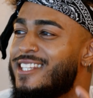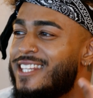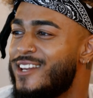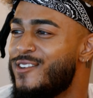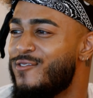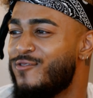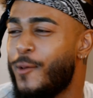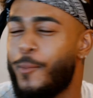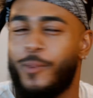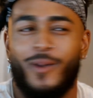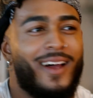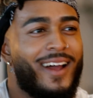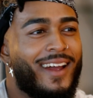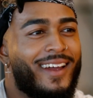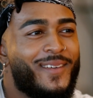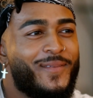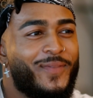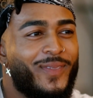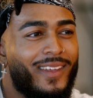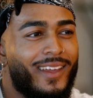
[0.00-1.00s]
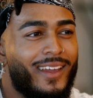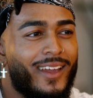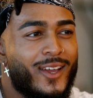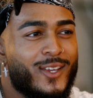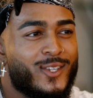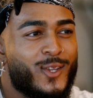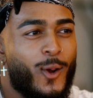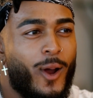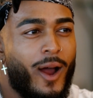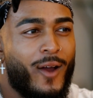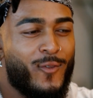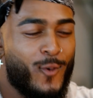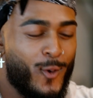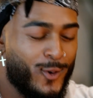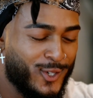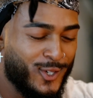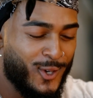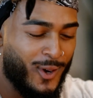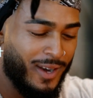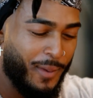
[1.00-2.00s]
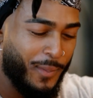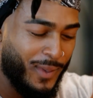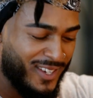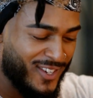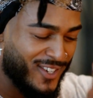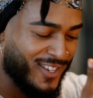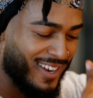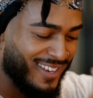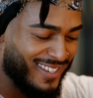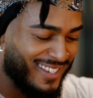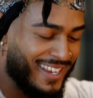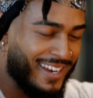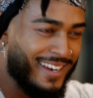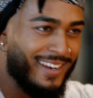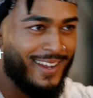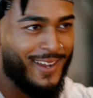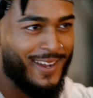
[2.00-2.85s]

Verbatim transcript: didn't reply, so I thought, you know, let me just unsend